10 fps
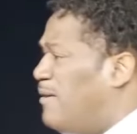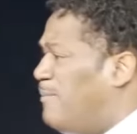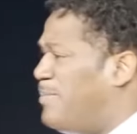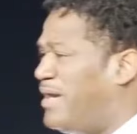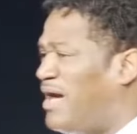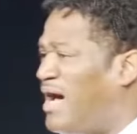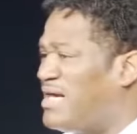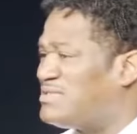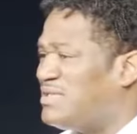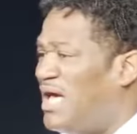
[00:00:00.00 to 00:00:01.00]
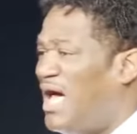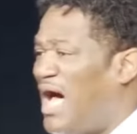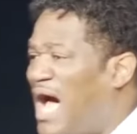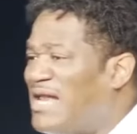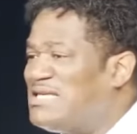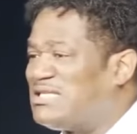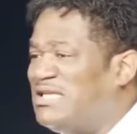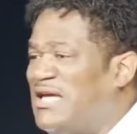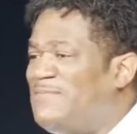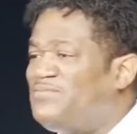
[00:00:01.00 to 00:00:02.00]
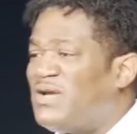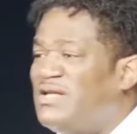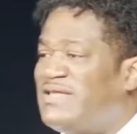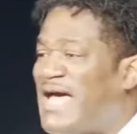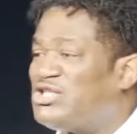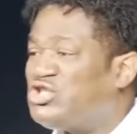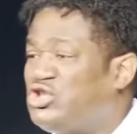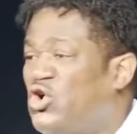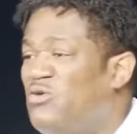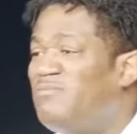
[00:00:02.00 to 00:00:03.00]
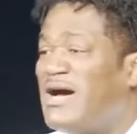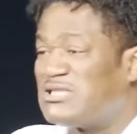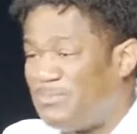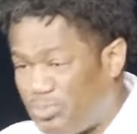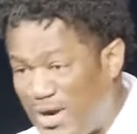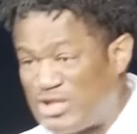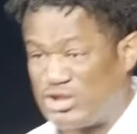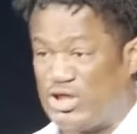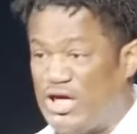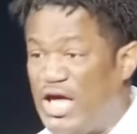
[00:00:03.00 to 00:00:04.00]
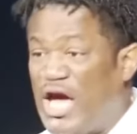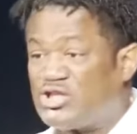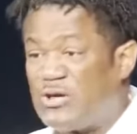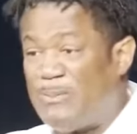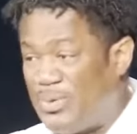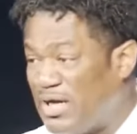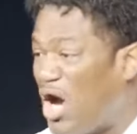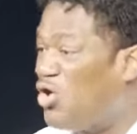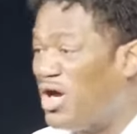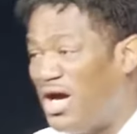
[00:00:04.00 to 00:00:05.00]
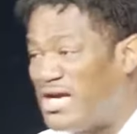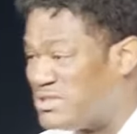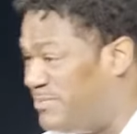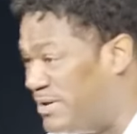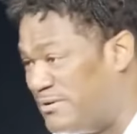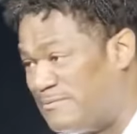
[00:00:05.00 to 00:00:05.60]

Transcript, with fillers: Because honestly, that's too much pressure to put on a husband.